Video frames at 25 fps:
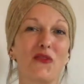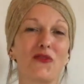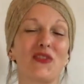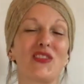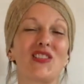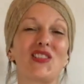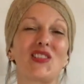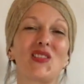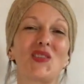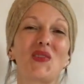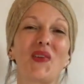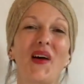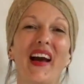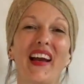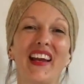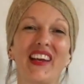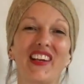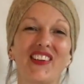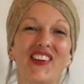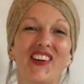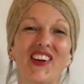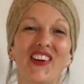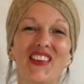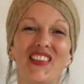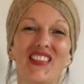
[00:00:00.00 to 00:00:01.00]
This is what I hear
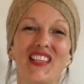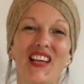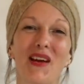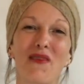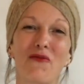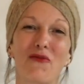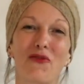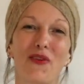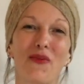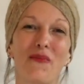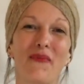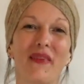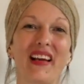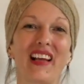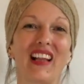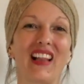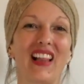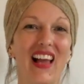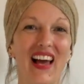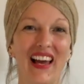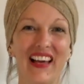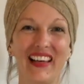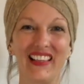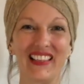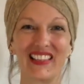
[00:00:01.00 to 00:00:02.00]
all the time from my
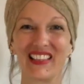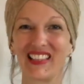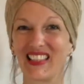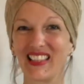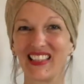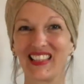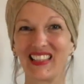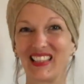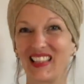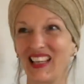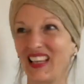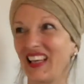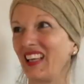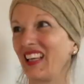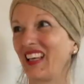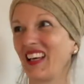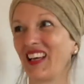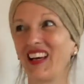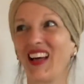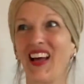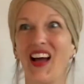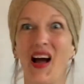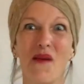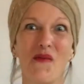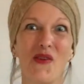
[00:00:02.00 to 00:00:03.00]
clients, is like,
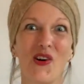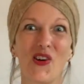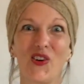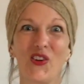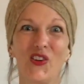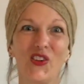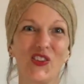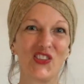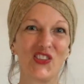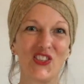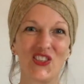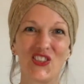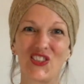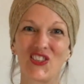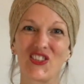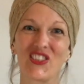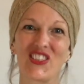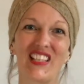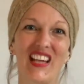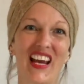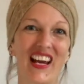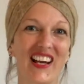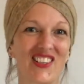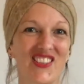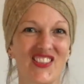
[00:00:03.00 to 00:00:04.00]
I'm on a whole
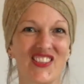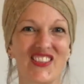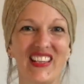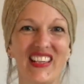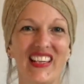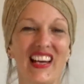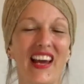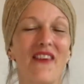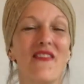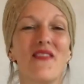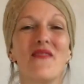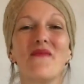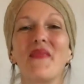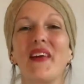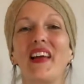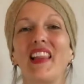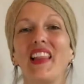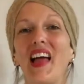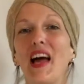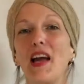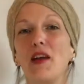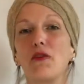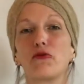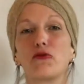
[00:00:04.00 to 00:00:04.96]
trajectory now in my life.